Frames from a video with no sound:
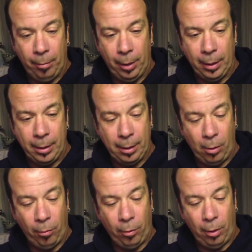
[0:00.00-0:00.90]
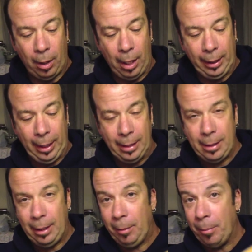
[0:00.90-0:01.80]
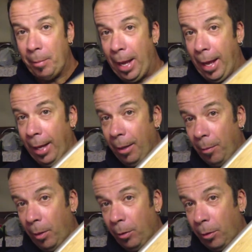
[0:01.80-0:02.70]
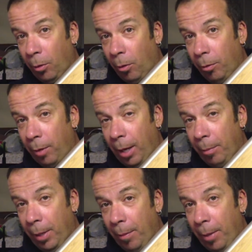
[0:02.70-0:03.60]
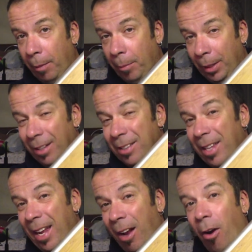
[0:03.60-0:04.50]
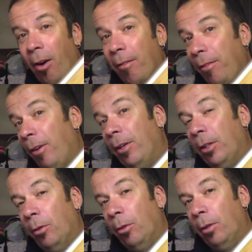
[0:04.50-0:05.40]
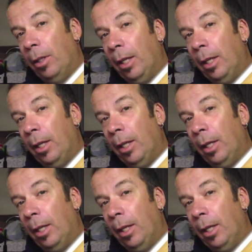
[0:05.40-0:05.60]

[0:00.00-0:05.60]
But overall, I can't say anything bad about the Grove iPad Pack, because they are very cool.